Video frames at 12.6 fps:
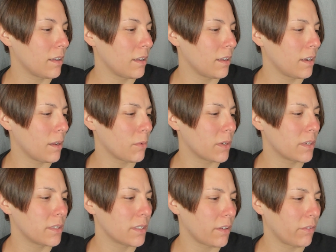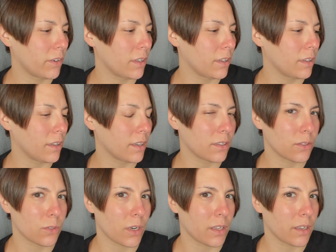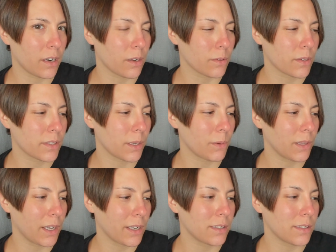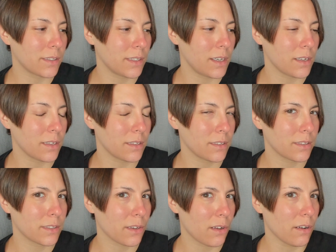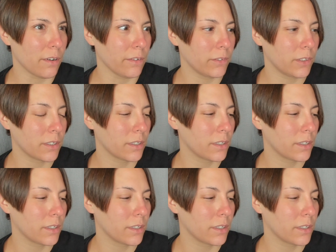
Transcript: And I would definitely like to try that out because I would like to see it solved